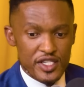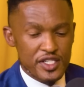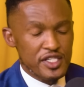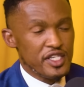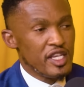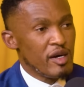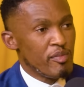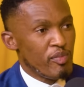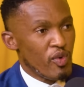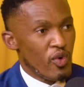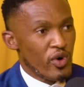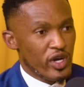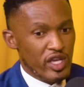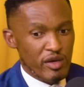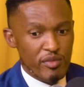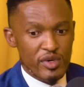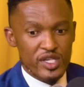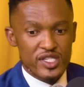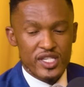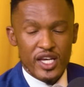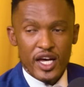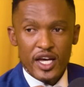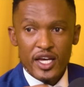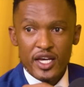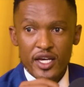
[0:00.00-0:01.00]
a book. He is
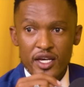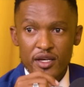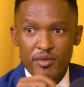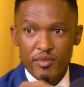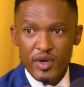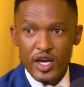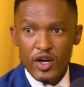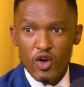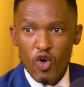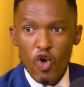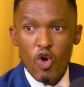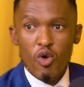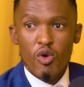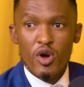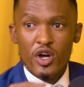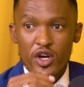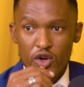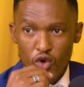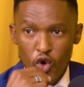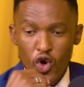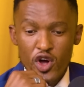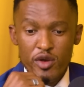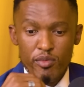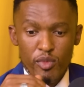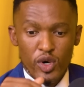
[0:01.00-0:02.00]
go
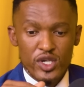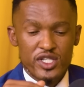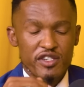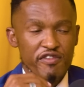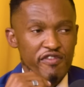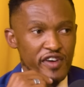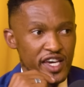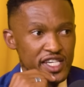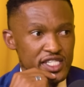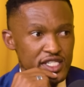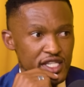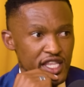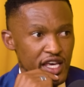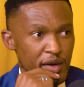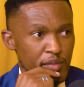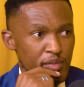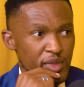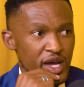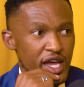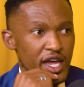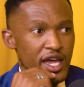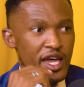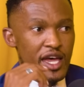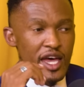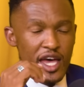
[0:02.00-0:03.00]
and motivate them.
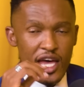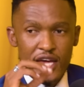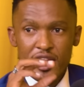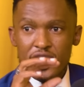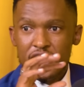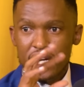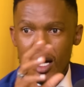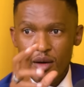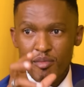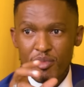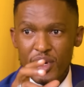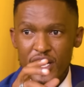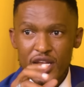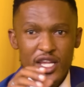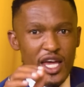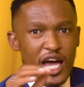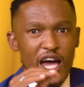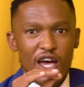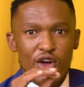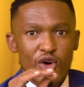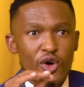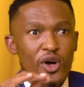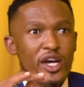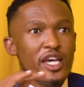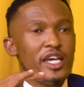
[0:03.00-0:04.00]
And the company,
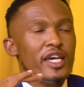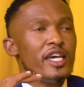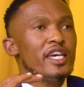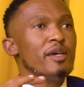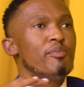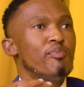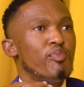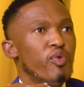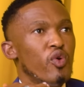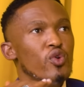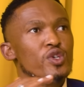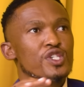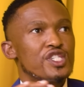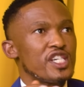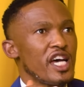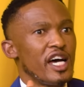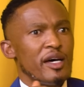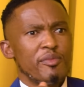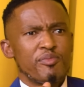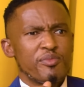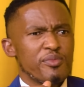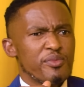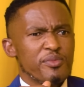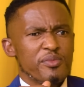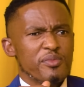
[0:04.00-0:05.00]
he pushes
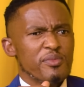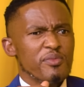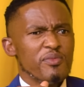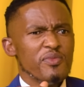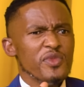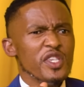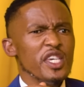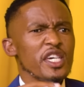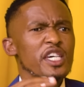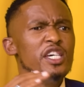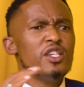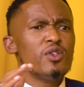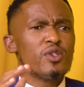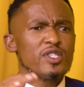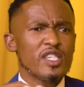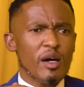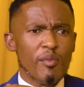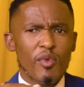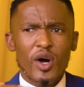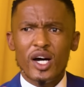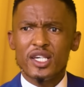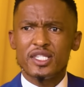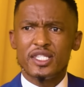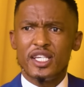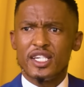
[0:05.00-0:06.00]
into Zabo
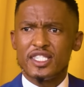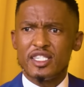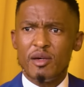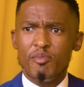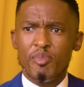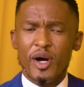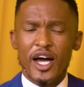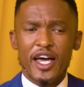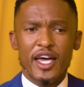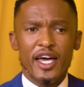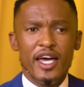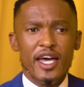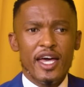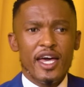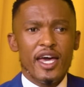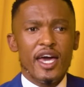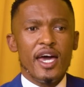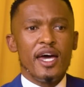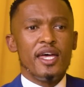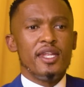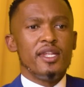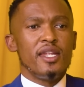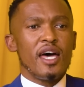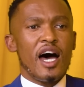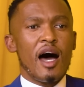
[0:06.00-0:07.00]
Hustler's empire.
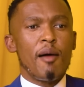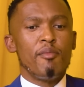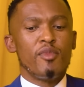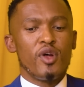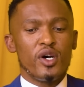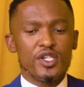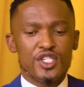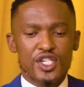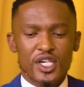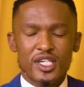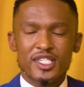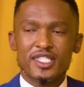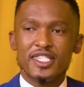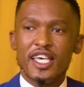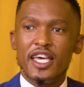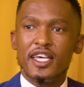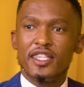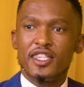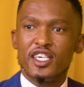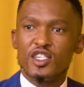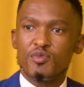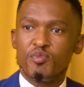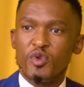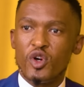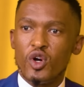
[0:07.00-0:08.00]
And I'm not just saying
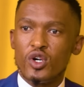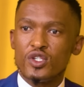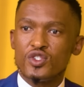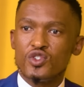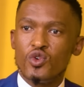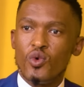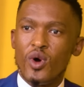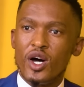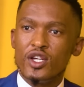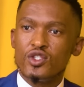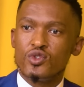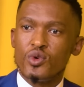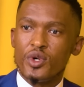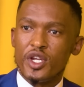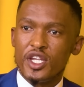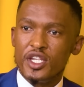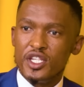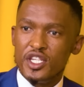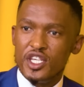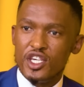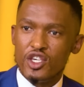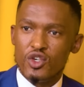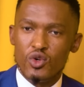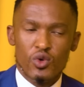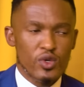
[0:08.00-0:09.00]
this because you want to
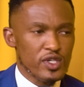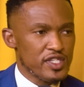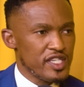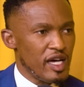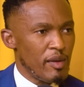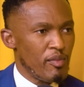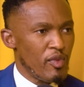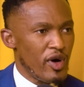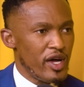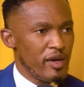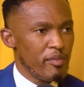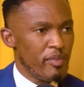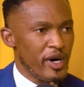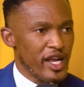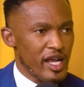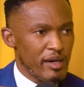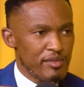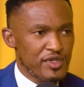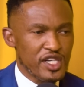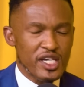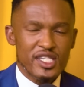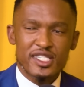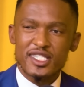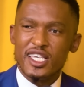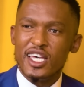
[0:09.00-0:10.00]
ridicule someone, but I'm
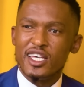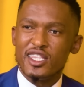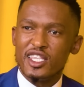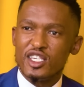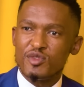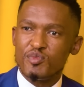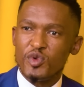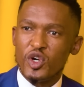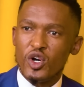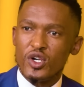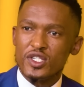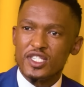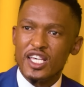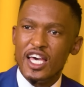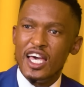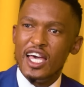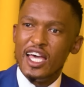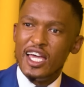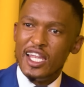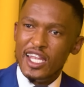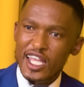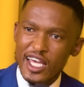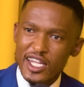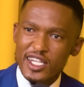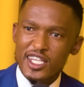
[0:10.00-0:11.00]
just saying this because
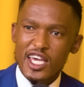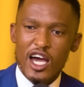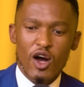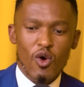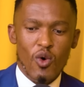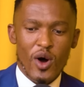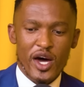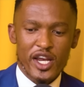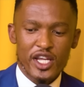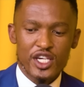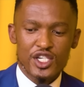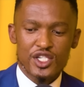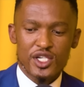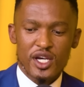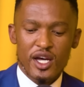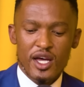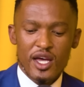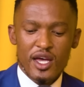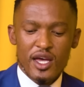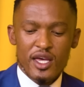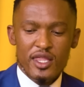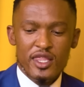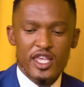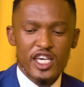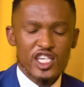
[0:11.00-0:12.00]

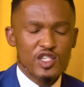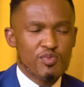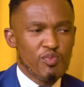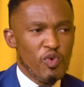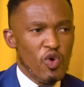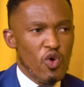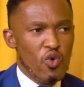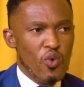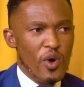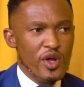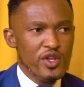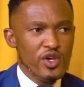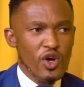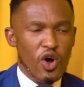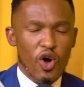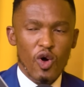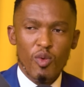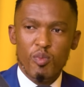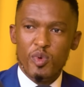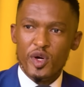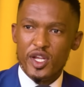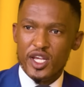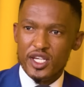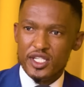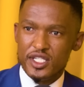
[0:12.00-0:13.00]
this book, when you
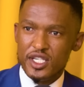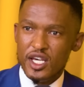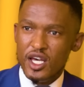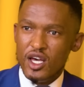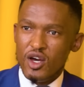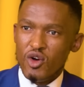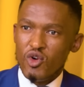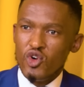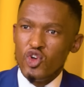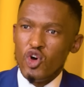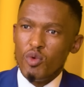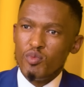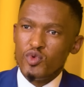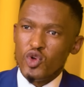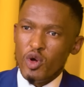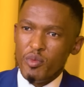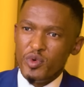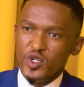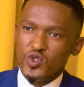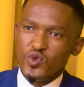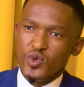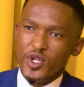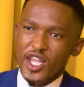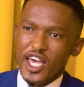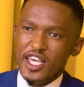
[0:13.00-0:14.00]
open it, Nathan
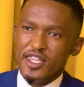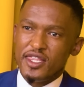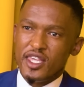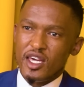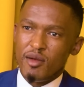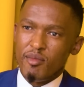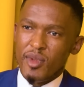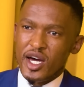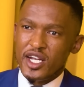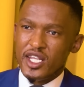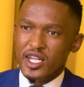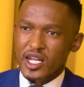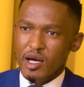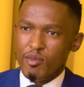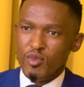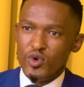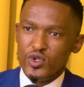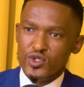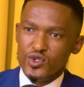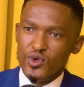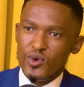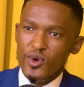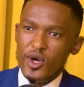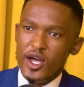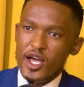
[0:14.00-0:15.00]

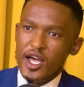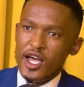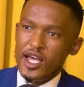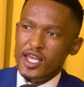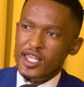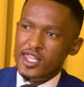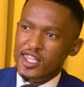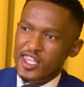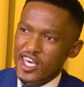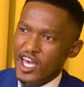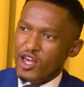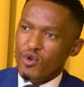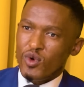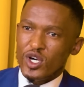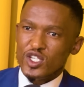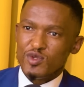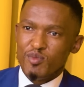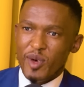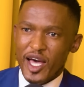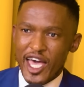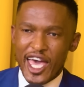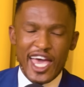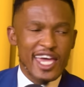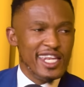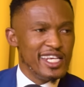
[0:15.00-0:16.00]
Madiramutu, there was
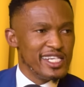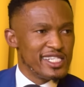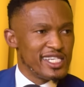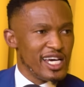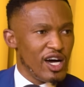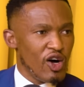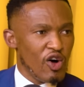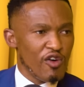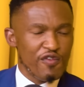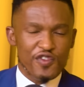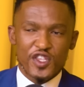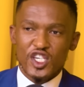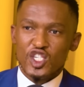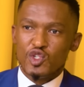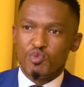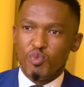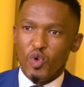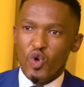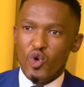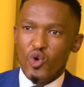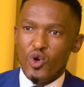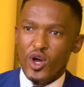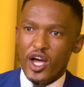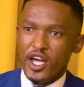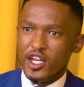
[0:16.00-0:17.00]
my editor of this
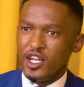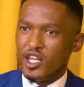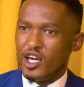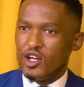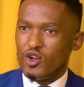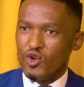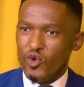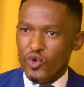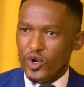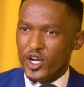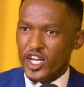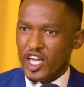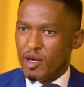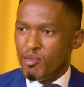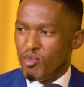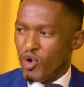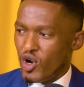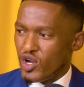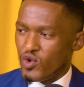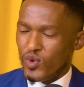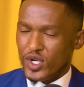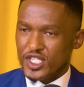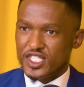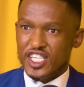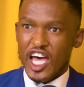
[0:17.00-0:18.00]
book, and then
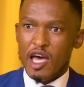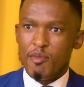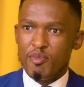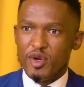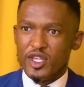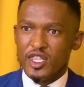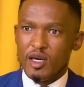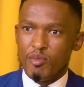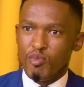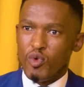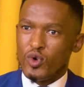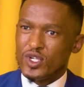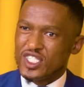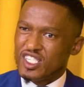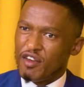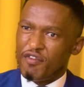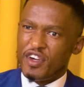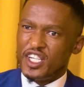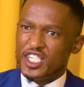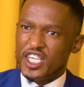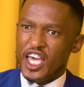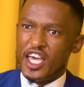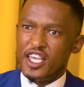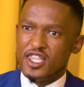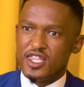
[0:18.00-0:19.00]
Raymond was typing the book,
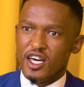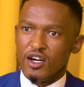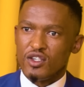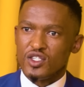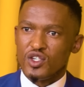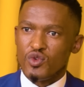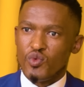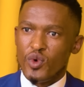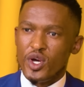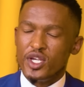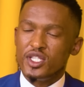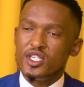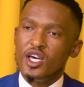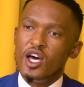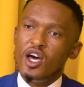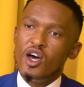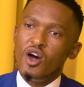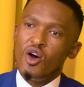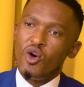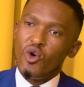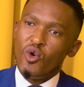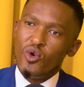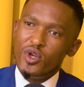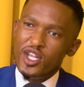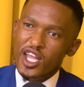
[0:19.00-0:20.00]
78,000 words.
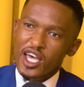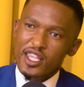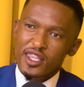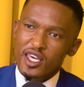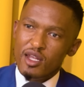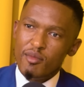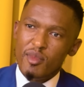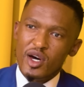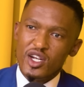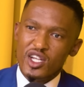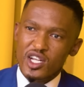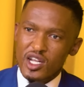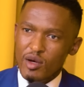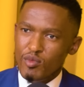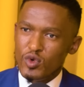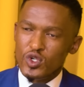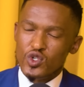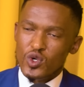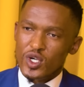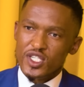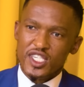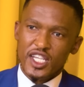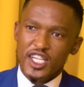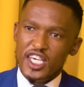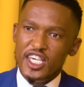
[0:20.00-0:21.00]
Nathan Madiramutu
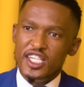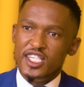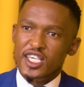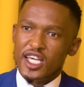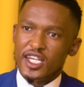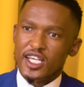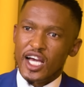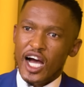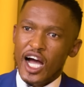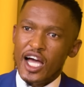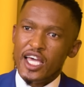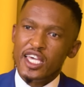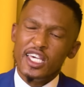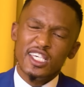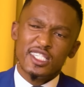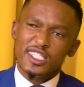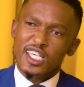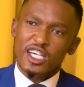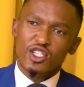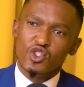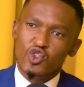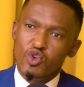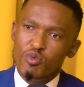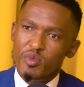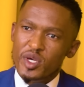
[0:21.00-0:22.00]
was an Indian guy. He
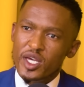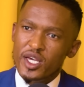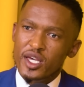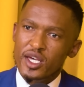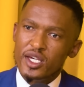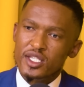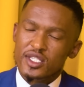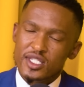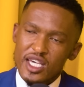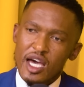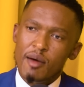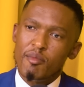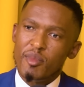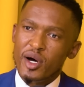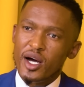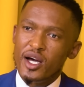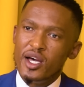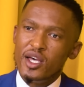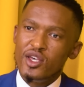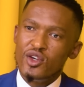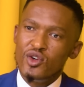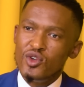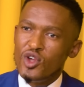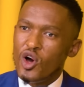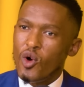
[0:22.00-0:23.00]
said to me, Temba,
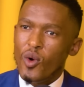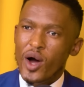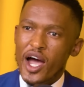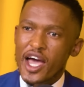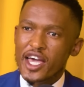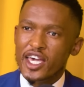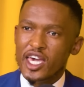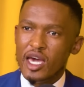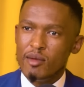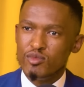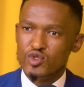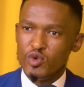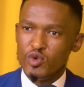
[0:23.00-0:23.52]
you know why I came to